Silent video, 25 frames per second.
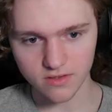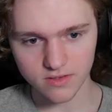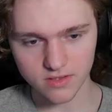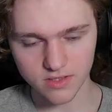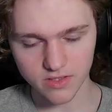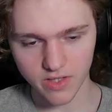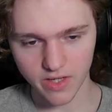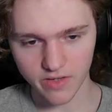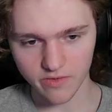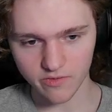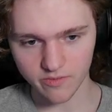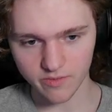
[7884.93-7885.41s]
so
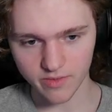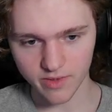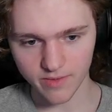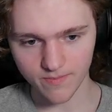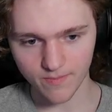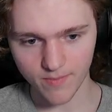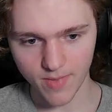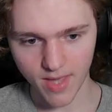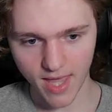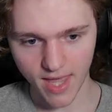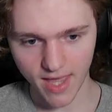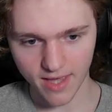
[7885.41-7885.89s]
I will be
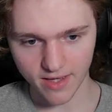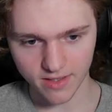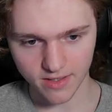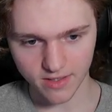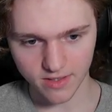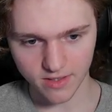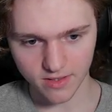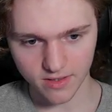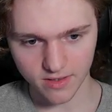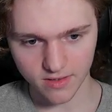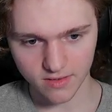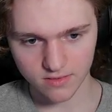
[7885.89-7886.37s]

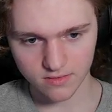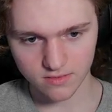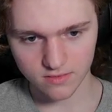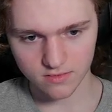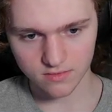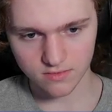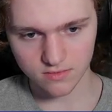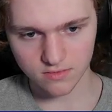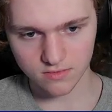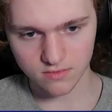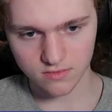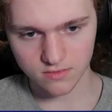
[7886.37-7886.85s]
back.
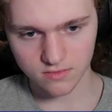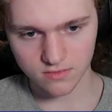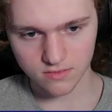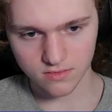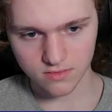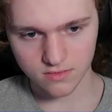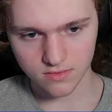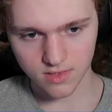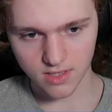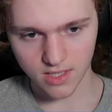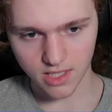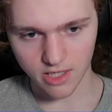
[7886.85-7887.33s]

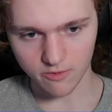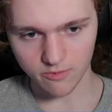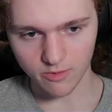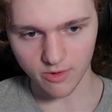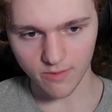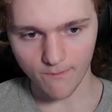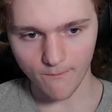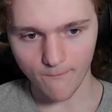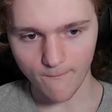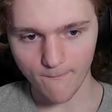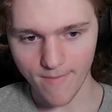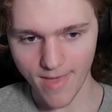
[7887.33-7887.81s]
I'll be
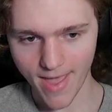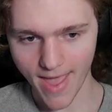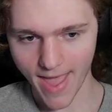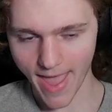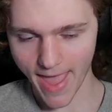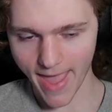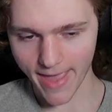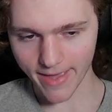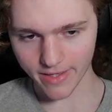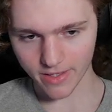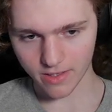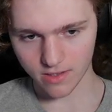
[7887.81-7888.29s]

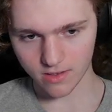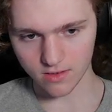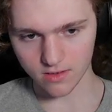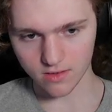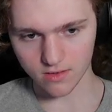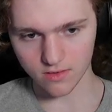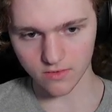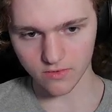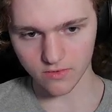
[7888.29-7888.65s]
back in